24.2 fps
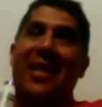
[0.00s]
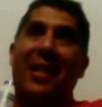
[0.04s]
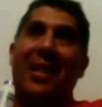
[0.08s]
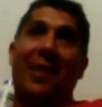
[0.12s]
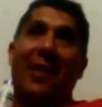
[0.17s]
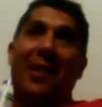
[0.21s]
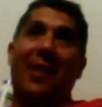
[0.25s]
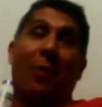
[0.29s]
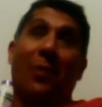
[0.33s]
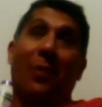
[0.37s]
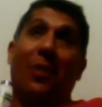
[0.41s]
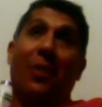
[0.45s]

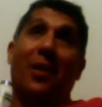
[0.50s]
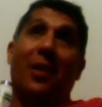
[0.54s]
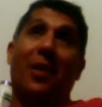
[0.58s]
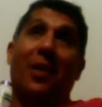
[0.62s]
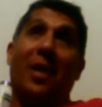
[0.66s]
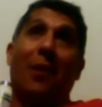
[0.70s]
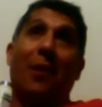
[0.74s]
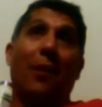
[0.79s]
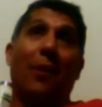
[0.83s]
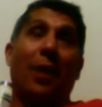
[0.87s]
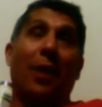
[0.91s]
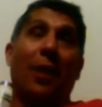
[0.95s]
most of
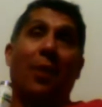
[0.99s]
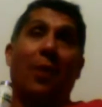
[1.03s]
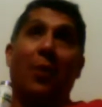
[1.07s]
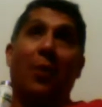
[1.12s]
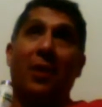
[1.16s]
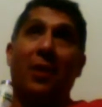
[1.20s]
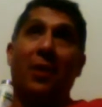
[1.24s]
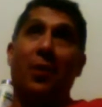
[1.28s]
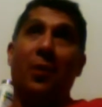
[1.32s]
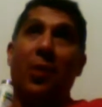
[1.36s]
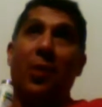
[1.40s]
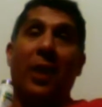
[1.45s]
the time when I
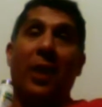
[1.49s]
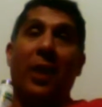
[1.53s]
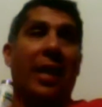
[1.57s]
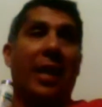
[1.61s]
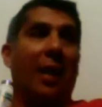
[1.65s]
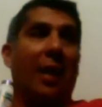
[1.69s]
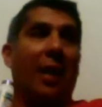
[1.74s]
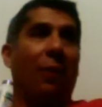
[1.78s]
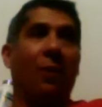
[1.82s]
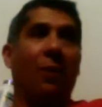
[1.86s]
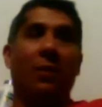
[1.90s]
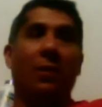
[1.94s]
wasn't
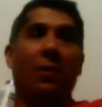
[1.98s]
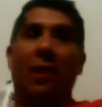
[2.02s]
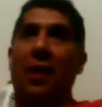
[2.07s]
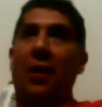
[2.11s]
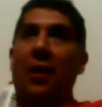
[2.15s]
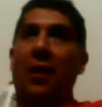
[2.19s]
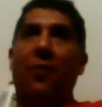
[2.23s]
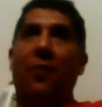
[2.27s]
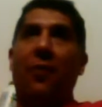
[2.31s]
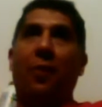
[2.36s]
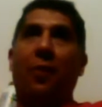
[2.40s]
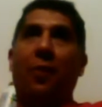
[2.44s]
training, I was on
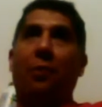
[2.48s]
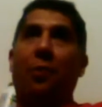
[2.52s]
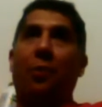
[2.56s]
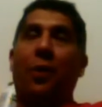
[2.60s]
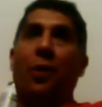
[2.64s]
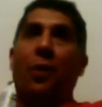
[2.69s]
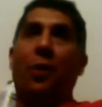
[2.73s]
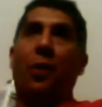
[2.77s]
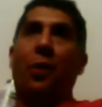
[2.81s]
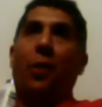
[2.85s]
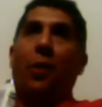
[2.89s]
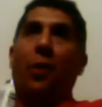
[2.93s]
the foam
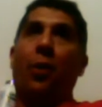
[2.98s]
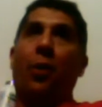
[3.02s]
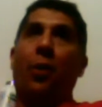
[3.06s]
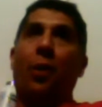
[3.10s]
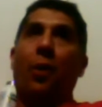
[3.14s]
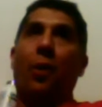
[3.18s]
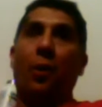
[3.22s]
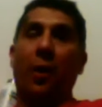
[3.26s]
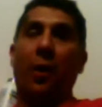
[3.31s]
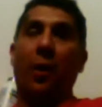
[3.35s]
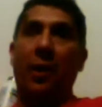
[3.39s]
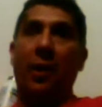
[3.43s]
roller or
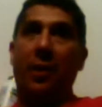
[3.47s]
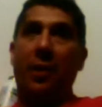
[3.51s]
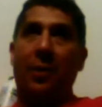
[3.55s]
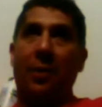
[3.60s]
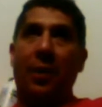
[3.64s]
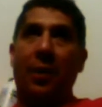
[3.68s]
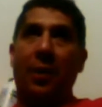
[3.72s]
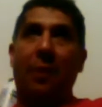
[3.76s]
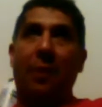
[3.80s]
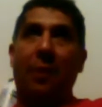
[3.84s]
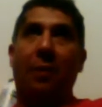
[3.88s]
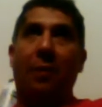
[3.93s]
learning
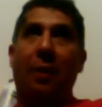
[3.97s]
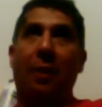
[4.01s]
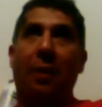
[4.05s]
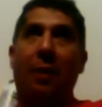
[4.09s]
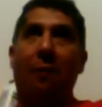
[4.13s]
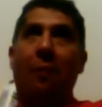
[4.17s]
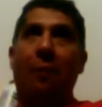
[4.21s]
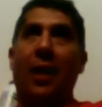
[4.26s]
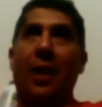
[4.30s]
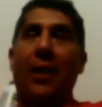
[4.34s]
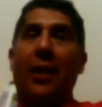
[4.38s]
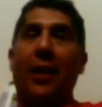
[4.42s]
something about my
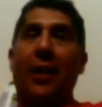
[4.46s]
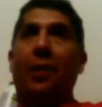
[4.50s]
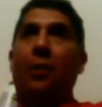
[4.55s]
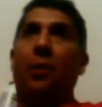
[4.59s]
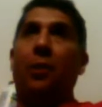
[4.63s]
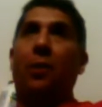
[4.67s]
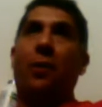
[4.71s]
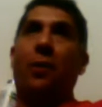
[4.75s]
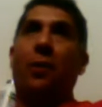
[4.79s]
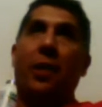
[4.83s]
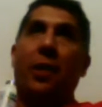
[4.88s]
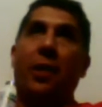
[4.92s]
body
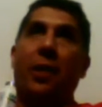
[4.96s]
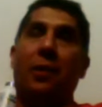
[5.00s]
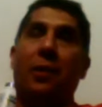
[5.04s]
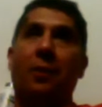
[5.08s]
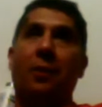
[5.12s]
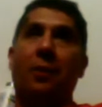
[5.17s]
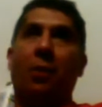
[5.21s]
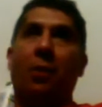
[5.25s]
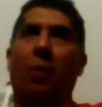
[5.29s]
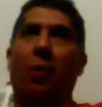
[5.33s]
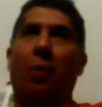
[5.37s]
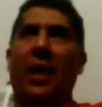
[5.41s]
or learning
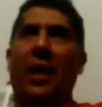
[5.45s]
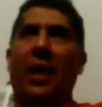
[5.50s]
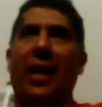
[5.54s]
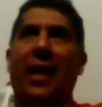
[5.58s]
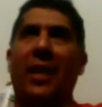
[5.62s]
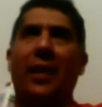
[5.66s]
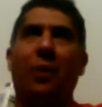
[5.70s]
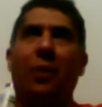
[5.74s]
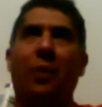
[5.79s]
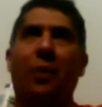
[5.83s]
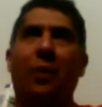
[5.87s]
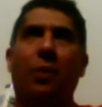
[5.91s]
something. Why
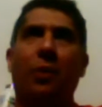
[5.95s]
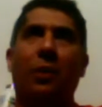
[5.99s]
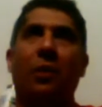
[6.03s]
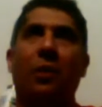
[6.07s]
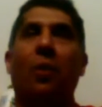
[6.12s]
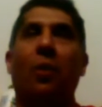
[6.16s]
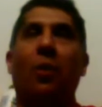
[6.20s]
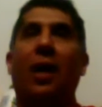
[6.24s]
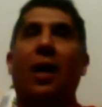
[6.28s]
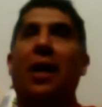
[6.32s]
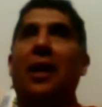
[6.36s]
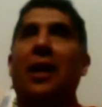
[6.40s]
can't I do a
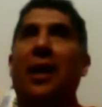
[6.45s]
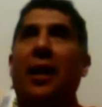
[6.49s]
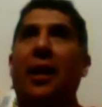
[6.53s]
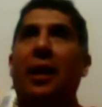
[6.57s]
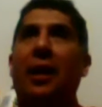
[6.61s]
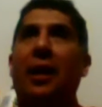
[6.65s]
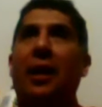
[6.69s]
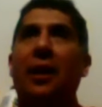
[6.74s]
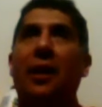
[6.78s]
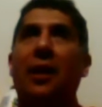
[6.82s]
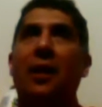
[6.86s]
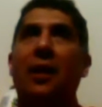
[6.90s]
squat? Like
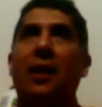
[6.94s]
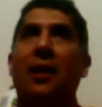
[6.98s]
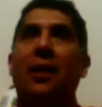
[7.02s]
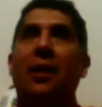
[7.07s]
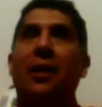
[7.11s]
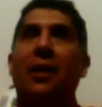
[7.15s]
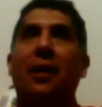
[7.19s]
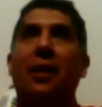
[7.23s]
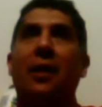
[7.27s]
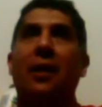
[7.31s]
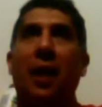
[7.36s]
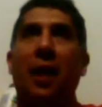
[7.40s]

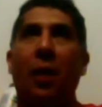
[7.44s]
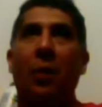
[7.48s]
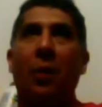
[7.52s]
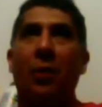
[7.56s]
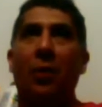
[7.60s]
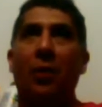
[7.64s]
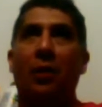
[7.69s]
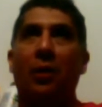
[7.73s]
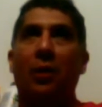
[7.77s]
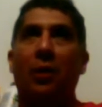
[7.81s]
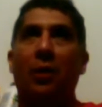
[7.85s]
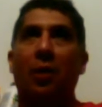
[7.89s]
I
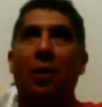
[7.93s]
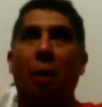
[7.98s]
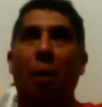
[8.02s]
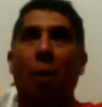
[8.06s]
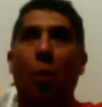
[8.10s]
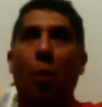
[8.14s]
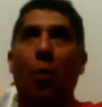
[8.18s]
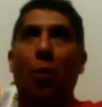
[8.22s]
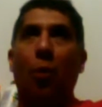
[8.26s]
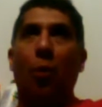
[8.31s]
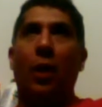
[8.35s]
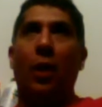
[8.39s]
was
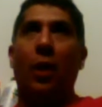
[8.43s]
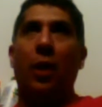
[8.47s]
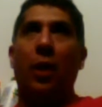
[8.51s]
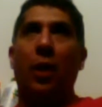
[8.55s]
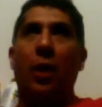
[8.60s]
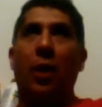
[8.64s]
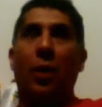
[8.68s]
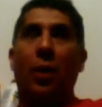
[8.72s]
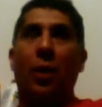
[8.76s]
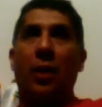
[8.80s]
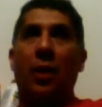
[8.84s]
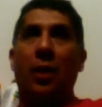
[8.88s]
so
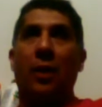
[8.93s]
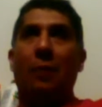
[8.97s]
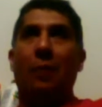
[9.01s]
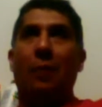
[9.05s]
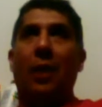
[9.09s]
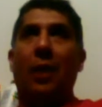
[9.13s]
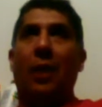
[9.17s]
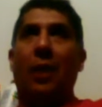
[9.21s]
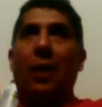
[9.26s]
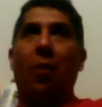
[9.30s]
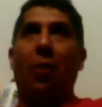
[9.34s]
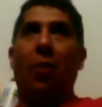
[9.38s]
curious
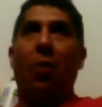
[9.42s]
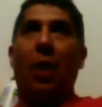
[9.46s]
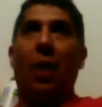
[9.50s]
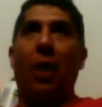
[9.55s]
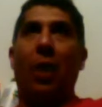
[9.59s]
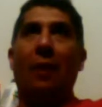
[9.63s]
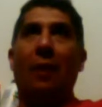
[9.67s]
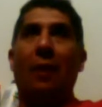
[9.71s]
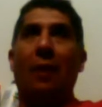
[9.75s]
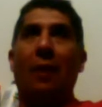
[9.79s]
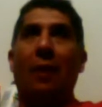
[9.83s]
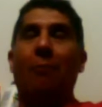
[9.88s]
about
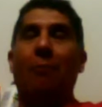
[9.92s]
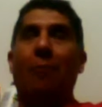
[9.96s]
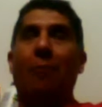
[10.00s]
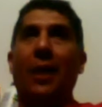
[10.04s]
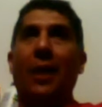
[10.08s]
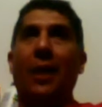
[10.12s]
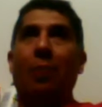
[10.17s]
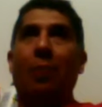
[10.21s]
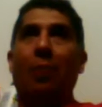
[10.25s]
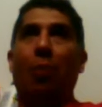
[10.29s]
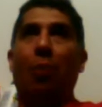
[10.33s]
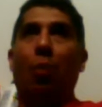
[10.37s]
why my
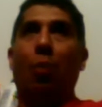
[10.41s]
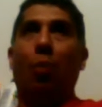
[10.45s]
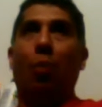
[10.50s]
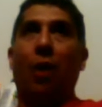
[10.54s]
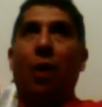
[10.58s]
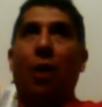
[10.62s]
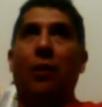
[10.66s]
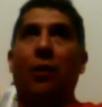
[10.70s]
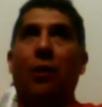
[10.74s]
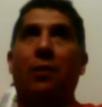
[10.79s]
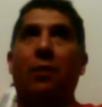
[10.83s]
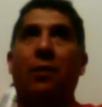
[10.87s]
body
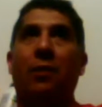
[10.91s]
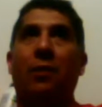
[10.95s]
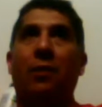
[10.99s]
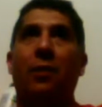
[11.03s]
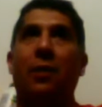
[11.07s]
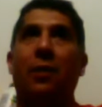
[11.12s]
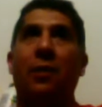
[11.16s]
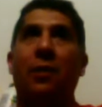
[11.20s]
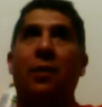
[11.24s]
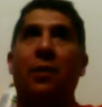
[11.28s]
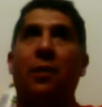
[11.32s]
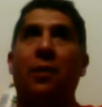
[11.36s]
worked
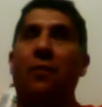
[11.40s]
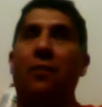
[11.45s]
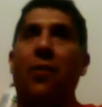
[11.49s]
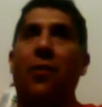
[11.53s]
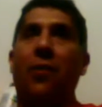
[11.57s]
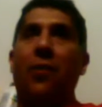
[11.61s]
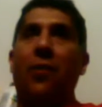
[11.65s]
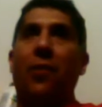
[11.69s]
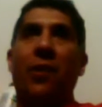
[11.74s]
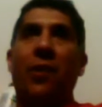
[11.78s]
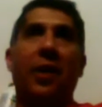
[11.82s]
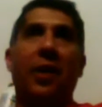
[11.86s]
for
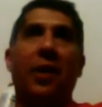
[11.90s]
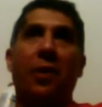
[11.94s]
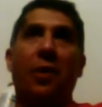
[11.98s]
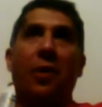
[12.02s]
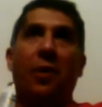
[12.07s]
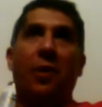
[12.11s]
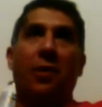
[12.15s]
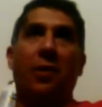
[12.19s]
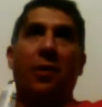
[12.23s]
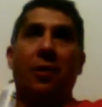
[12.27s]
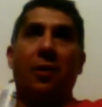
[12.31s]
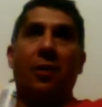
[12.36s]
30
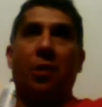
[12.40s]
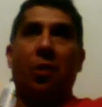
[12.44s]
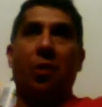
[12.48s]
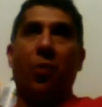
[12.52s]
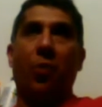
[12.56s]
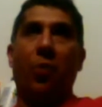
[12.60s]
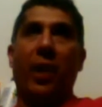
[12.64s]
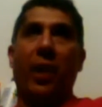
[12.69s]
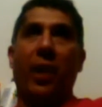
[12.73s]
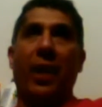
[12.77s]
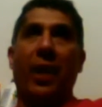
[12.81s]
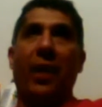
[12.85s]
years a
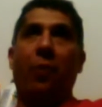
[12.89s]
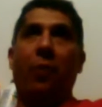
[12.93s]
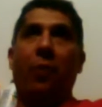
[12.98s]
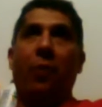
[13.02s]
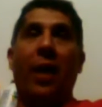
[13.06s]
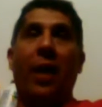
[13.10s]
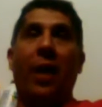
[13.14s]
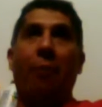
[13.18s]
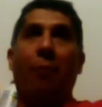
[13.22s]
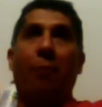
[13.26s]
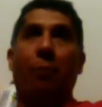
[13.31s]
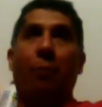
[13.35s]
certain way and
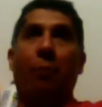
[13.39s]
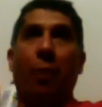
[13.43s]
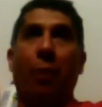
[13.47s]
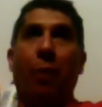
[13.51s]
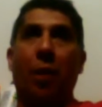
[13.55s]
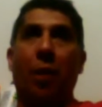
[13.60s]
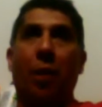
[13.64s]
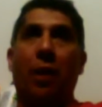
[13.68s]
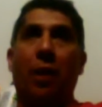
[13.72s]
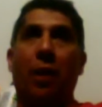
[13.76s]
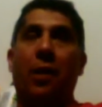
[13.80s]
why it broke